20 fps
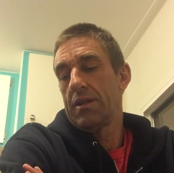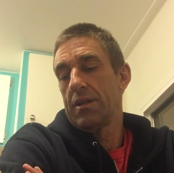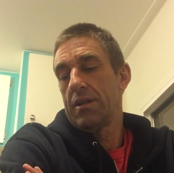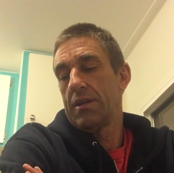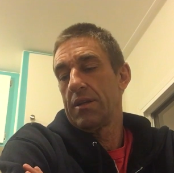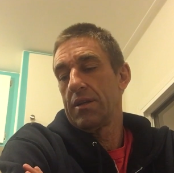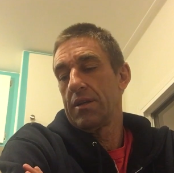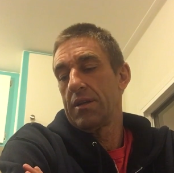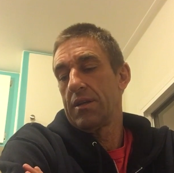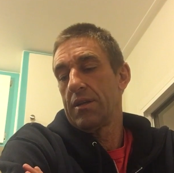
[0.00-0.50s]

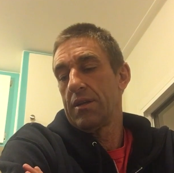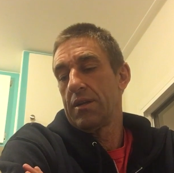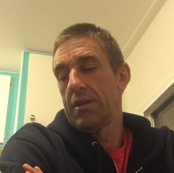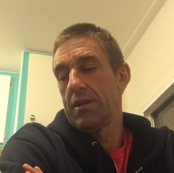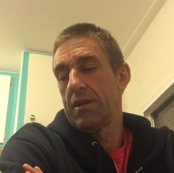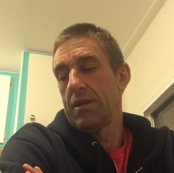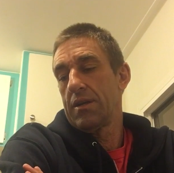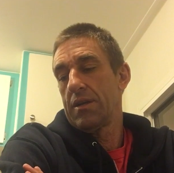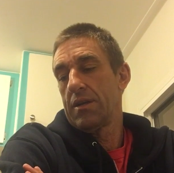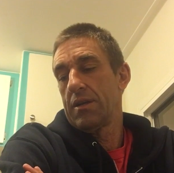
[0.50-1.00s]

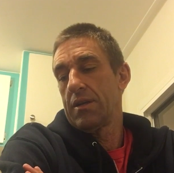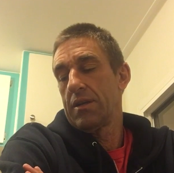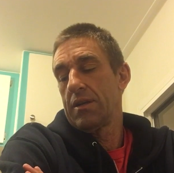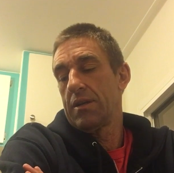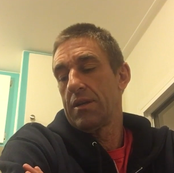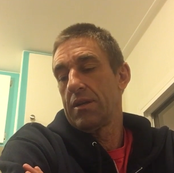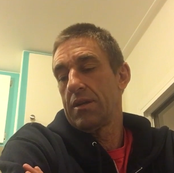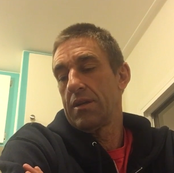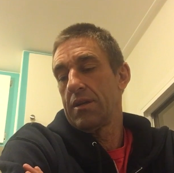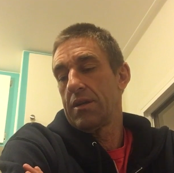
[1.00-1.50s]

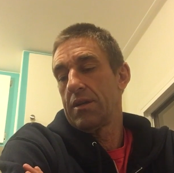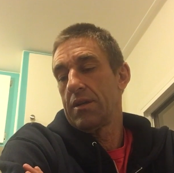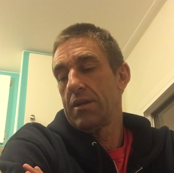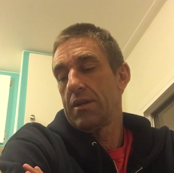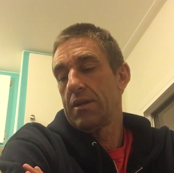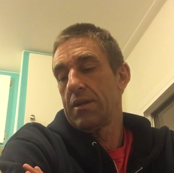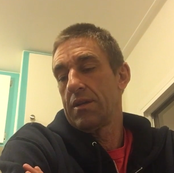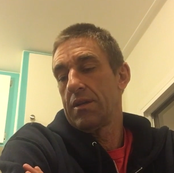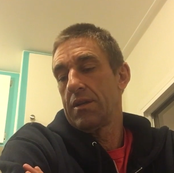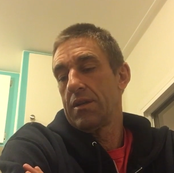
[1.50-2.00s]

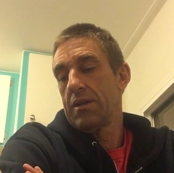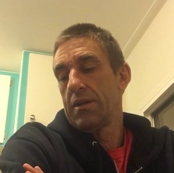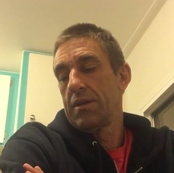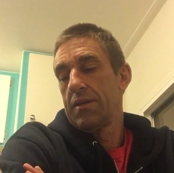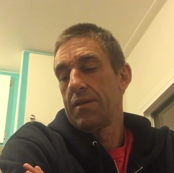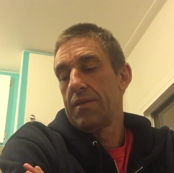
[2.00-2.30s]
[no speech]